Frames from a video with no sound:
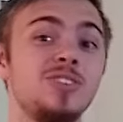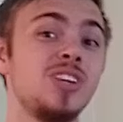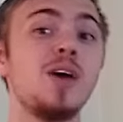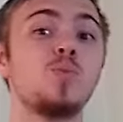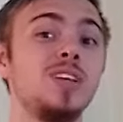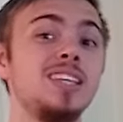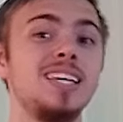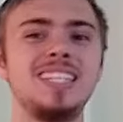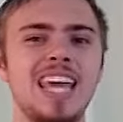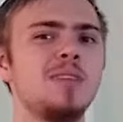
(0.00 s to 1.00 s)
there's not
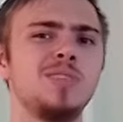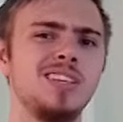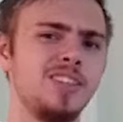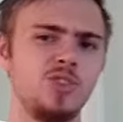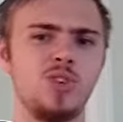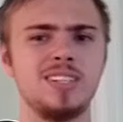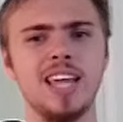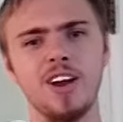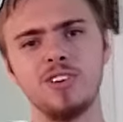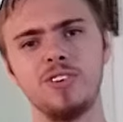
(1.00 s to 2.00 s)
really a damsel in distress
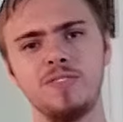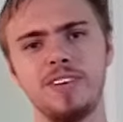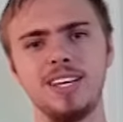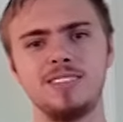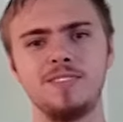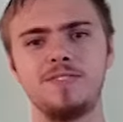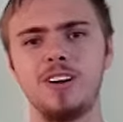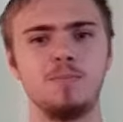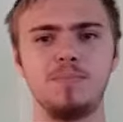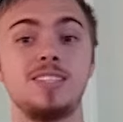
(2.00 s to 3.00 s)
character in Phineas and
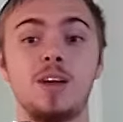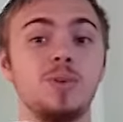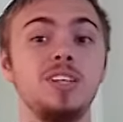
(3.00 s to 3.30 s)
Ferb. That's not